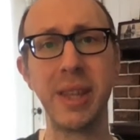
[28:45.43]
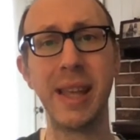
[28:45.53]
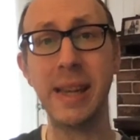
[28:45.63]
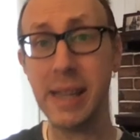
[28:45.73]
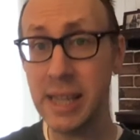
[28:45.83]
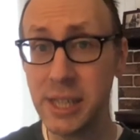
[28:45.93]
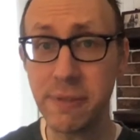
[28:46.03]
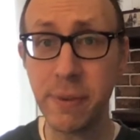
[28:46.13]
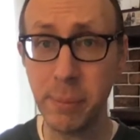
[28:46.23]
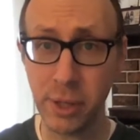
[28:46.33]
It is
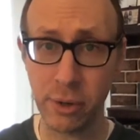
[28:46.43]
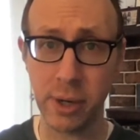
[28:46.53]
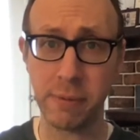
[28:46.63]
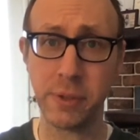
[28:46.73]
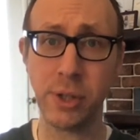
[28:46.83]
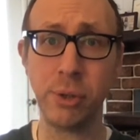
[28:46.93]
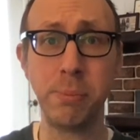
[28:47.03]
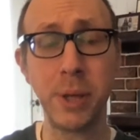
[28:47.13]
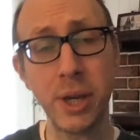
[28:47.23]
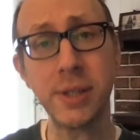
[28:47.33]
familiar enough to you
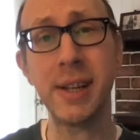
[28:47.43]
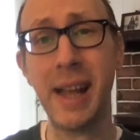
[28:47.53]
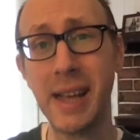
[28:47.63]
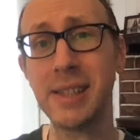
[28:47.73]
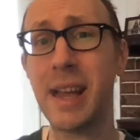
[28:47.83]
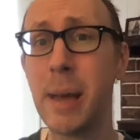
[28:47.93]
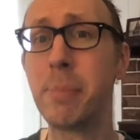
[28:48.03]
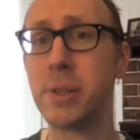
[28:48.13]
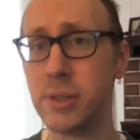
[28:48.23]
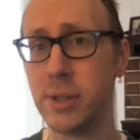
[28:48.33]
because it has
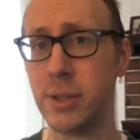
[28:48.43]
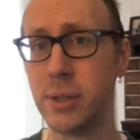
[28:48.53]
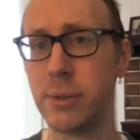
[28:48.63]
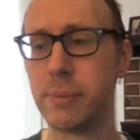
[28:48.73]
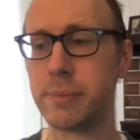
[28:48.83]
happened to you.